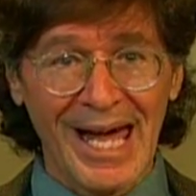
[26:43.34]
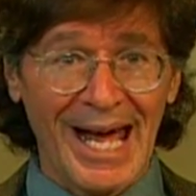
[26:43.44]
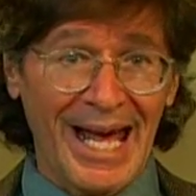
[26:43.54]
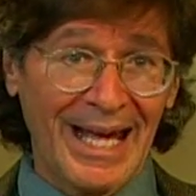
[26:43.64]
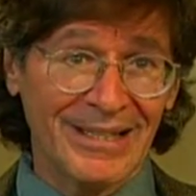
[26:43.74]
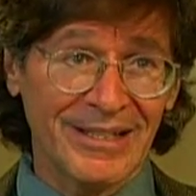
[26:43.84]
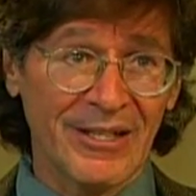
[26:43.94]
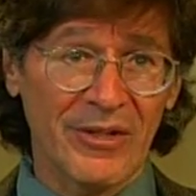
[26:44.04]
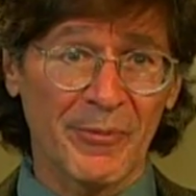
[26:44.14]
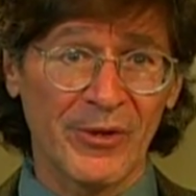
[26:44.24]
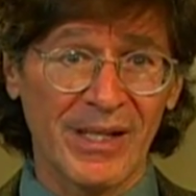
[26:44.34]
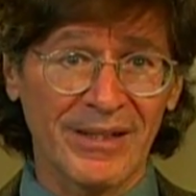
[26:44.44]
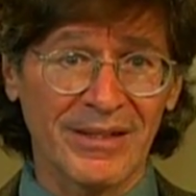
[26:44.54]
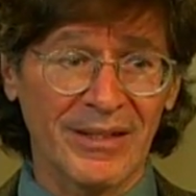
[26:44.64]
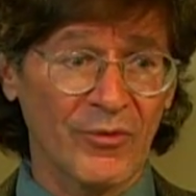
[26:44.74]
And you know, the
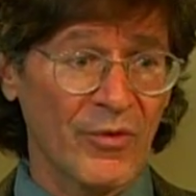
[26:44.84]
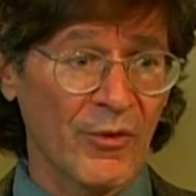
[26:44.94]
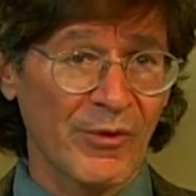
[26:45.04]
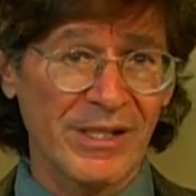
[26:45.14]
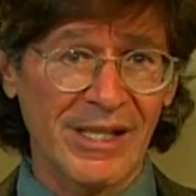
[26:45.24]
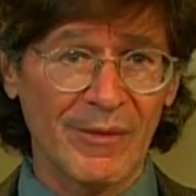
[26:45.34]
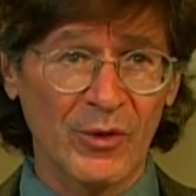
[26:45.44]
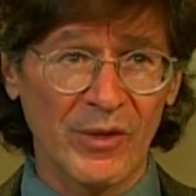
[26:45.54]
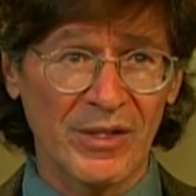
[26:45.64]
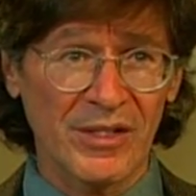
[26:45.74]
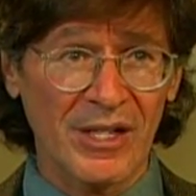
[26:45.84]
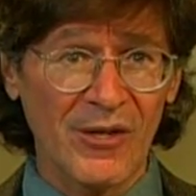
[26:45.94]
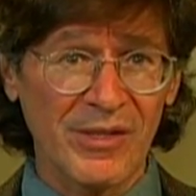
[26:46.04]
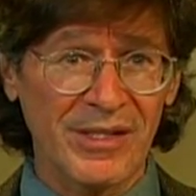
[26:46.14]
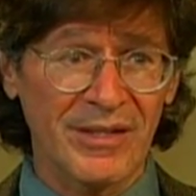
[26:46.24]
prediction, the reason I'm doing this show
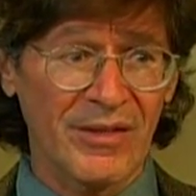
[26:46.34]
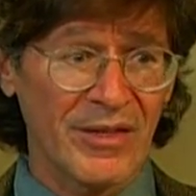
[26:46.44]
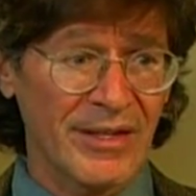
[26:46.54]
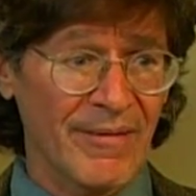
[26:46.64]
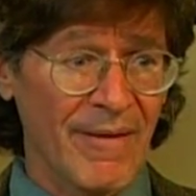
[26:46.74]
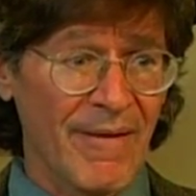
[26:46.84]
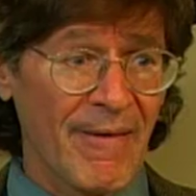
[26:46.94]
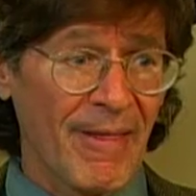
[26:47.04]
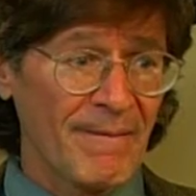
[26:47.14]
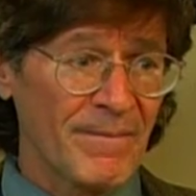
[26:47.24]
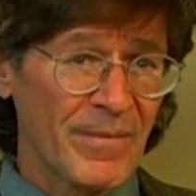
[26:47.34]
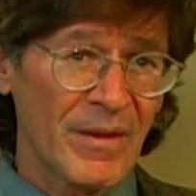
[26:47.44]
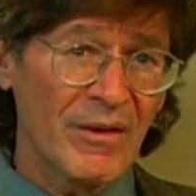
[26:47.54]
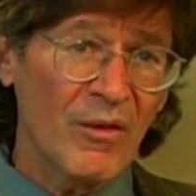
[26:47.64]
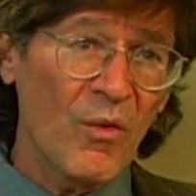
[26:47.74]
is that that
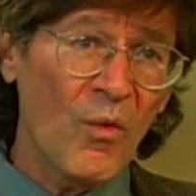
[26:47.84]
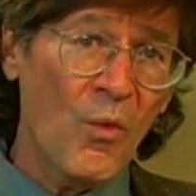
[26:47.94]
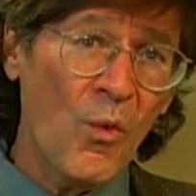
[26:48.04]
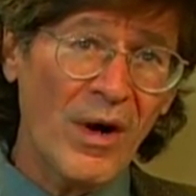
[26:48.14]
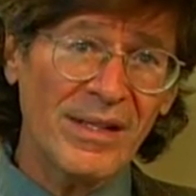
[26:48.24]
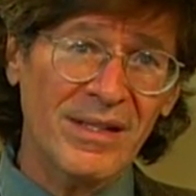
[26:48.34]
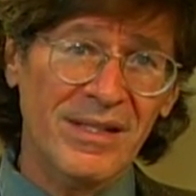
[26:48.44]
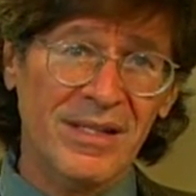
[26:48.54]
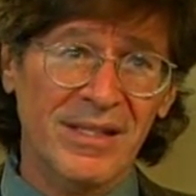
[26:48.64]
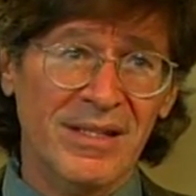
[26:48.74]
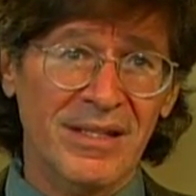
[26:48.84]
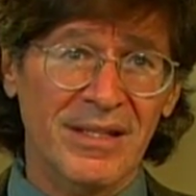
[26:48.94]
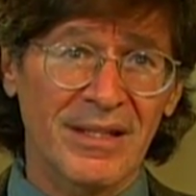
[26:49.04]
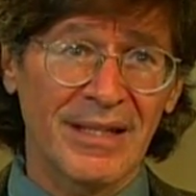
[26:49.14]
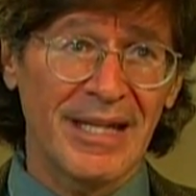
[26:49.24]
once,
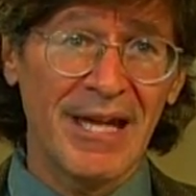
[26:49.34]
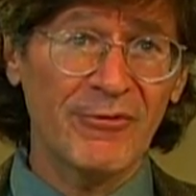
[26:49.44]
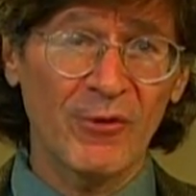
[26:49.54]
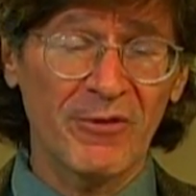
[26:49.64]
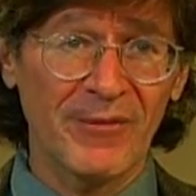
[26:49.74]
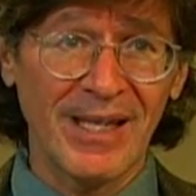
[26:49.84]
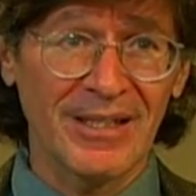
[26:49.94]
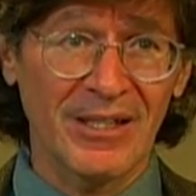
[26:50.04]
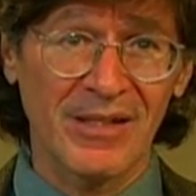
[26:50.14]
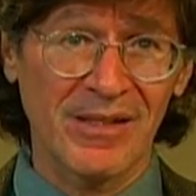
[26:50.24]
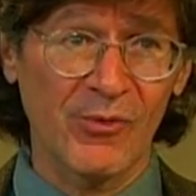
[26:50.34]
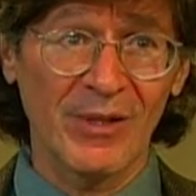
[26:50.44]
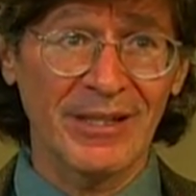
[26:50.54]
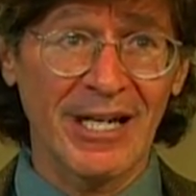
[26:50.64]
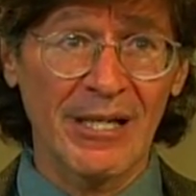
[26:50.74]
if we're fated, because it's
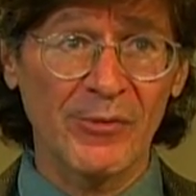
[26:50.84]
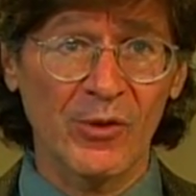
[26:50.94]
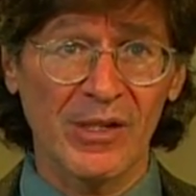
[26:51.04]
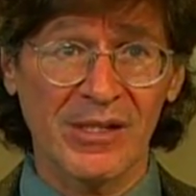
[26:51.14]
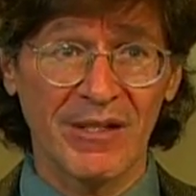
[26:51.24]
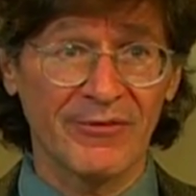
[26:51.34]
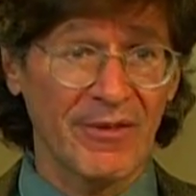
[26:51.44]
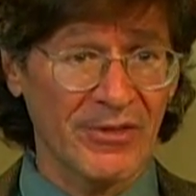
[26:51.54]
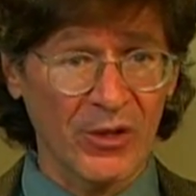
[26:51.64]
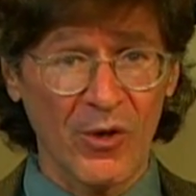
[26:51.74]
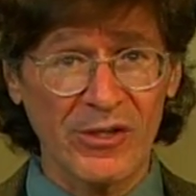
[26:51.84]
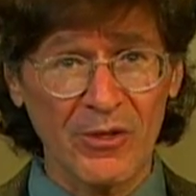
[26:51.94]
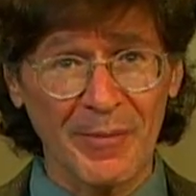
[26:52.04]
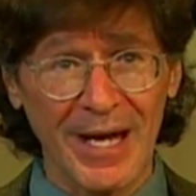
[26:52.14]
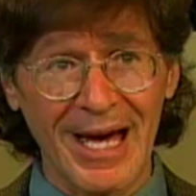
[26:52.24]
really not up to us, if, if the causal
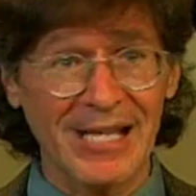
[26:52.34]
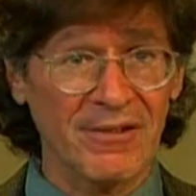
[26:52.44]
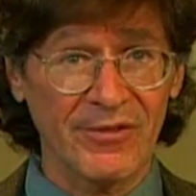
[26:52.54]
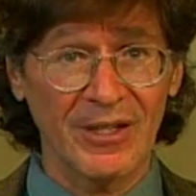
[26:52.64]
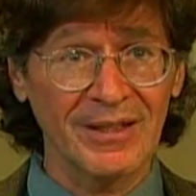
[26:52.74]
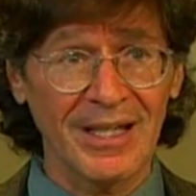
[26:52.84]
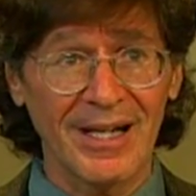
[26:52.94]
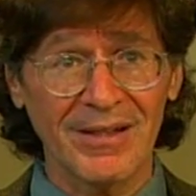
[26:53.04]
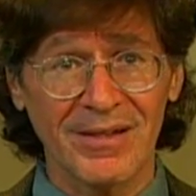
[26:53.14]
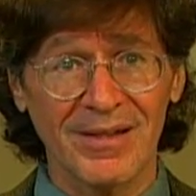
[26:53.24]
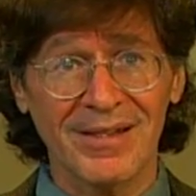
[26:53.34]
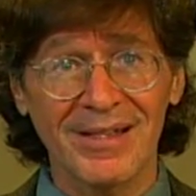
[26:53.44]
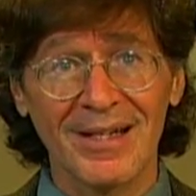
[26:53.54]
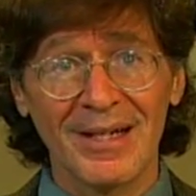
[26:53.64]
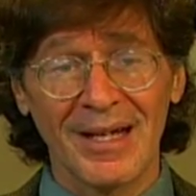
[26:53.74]
past of the unconscious
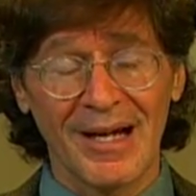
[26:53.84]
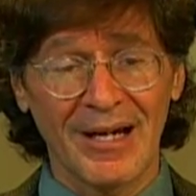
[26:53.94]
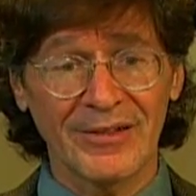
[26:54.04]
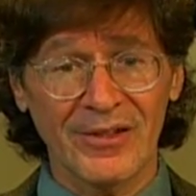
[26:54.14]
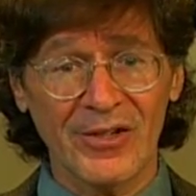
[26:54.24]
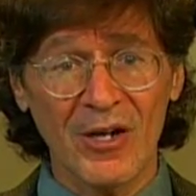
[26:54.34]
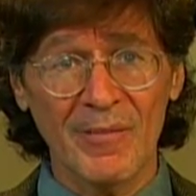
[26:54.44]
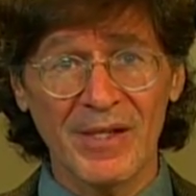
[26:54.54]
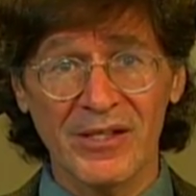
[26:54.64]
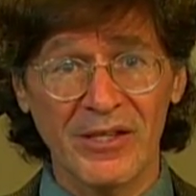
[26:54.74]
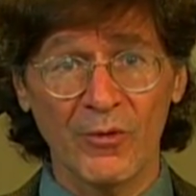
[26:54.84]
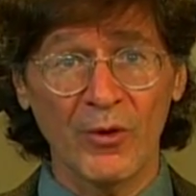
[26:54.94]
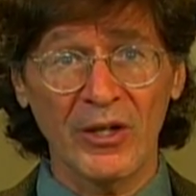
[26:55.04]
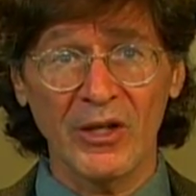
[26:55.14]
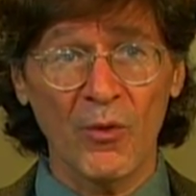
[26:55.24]
uh, determines that we're
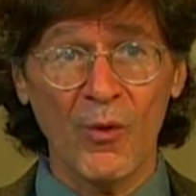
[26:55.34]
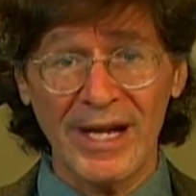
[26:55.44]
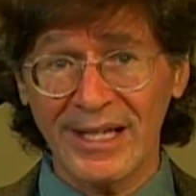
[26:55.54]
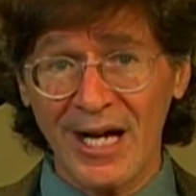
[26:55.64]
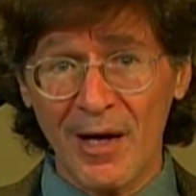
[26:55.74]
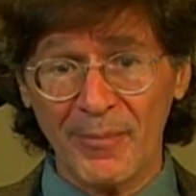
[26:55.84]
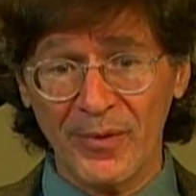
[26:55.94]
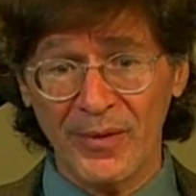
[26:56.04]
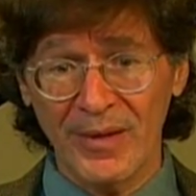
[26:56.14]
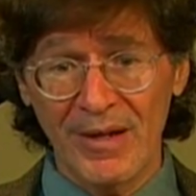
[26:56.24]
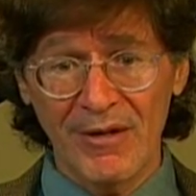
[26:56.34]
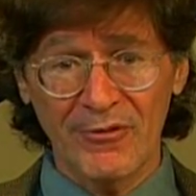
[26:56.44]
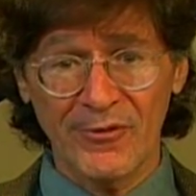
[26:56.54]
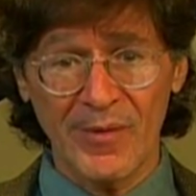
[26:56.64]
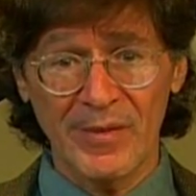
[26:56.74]
going to wake up
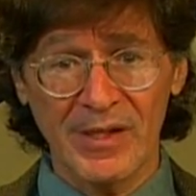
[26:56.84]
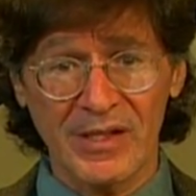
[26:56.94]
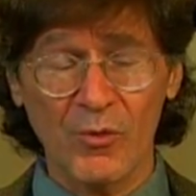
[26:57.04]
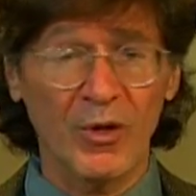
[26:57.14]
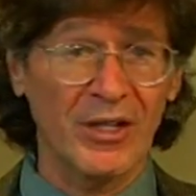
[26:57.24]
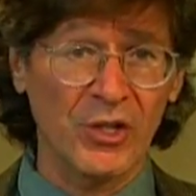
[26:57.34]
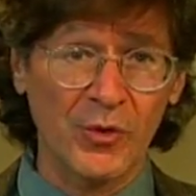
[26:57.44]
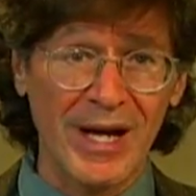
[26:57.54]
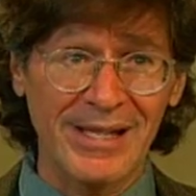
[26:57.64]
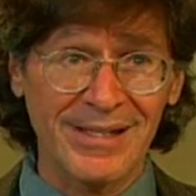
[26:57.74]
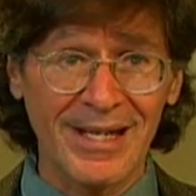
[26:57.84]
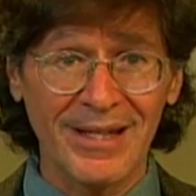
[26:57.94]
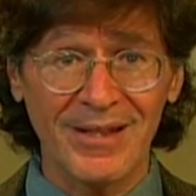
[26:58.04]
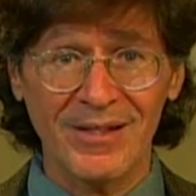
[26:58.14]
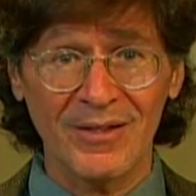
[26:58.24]
from this, we're going to
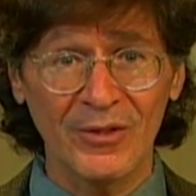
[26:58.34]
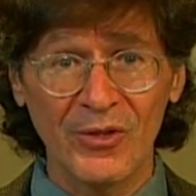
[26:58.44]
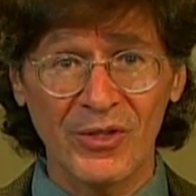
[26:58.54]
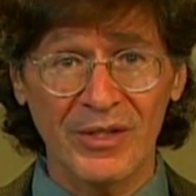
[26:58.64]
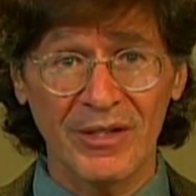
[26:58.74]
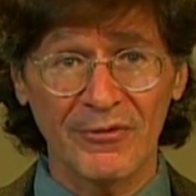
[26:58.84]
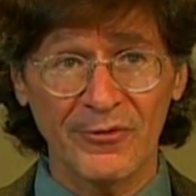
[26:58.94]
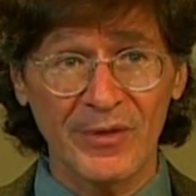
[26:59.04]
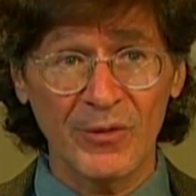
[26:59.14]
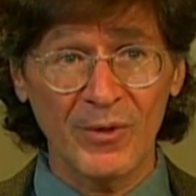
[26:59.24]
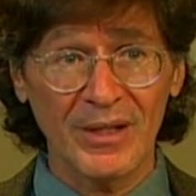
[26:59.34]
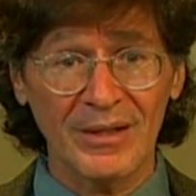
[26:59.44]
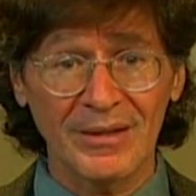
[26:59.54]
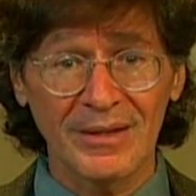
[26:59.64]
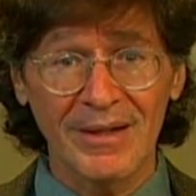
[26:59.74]
transcend this illusion of free
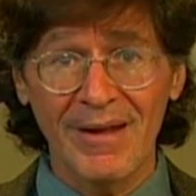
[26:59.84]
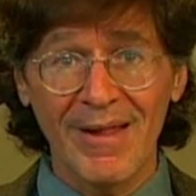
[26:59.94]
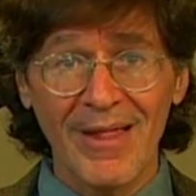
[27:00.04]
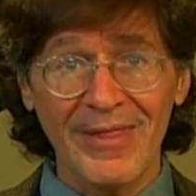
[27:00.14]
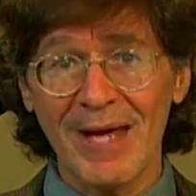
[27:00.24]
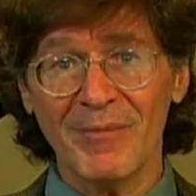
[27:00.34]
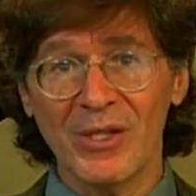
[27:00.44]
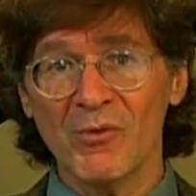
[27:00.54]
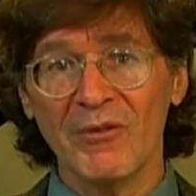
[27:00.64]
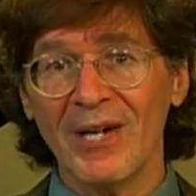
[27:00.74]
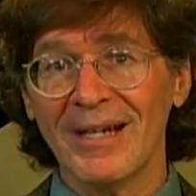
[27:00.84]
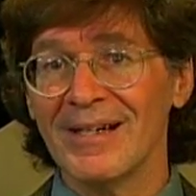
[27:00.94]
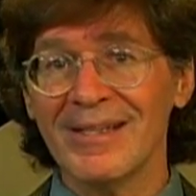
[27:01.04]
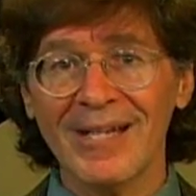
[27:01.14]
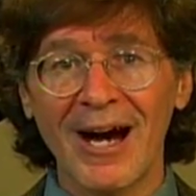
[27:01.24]
will, that means we've got an
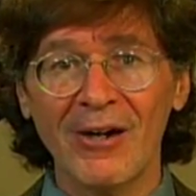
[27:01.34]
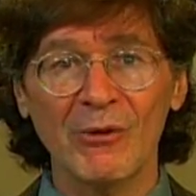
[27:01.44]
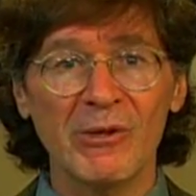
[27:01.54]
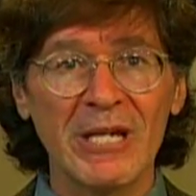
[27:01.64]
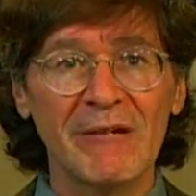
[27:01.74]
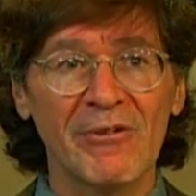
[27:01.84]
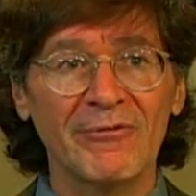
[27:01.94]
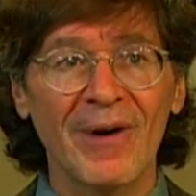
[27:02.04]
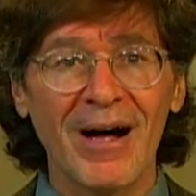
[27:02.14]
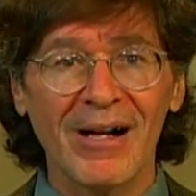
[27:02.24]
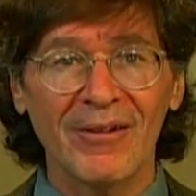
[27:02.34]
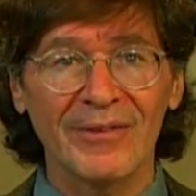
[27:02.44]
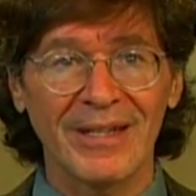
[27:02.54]
entirely, we have evolved an